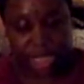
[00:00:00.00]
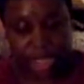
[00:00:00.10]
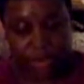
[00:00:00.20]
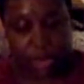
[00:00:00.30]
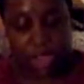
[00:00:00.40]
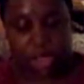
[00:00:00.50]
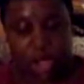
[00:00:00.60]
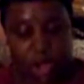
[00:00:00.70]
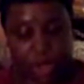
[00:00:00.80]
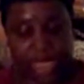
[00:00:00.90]
we must
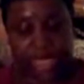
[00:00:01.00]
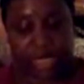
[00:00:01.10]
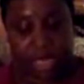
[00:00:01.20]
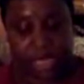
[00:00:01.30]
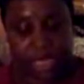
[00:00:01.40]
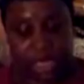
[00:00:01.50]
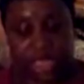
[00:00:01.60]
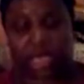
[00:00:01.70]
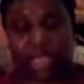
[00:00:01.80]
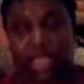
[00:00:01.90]
always just
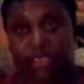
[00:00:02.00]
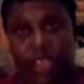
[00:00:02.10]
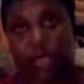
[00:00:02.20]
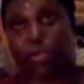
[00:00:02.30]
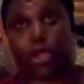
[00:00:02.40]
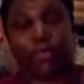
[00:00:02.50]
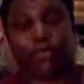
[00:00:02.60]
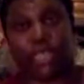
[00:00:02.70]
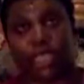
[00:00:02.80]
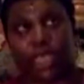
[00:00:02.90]
love him
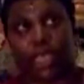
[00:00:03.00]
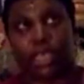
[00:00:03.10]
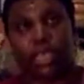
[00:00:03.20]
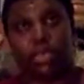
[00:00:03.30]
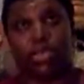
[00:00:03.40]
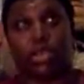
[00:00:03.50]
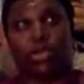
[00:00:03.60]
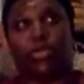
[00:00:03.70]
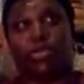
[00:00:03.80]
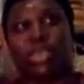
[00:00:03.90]
perfectly.
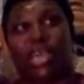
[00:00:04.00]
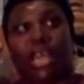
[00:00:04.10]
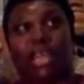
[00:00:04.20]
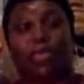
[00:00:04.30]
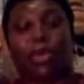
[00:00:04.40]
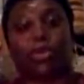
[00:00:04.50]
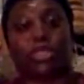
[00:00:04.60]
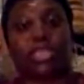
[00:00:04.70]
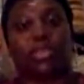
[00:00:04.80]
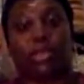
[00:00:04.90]
A lot of people
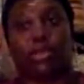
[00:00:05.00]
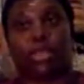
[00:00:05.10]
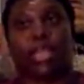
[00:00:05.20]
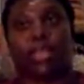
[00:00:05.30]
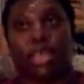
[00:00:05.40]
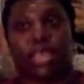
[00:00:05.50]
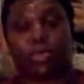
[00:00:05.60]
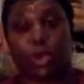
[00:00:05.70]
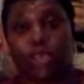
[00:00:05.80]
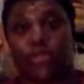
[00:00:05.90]
say, nothing is
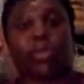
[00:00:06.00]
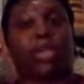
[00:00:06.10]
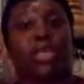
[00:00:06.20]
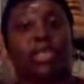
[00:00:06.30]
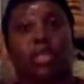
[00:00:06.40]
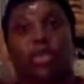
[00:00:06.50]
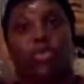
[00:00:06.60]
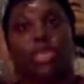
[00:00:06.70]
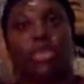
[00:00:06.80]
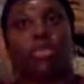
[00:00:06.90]
perfect, but
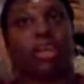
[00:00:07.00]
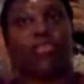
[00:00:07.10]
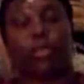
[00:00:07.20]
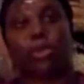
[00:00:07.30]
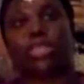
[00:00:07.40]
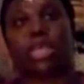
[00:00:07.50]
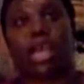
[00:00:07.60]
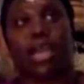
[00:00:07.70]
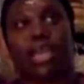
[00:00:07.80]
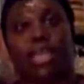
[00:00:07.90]
when you love the Most
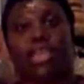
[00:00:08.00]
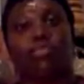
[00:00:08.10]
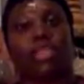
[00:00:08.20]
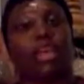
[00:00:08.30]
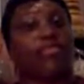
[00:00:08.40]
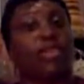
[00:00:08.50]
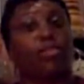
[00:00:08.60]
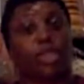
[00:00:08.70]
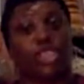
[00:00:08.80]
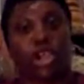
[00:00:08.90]
High and you love him
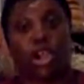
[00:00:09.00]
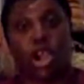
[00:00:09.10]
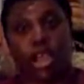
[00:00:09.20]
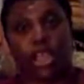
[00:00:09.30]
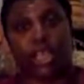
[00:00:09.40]
with your heart,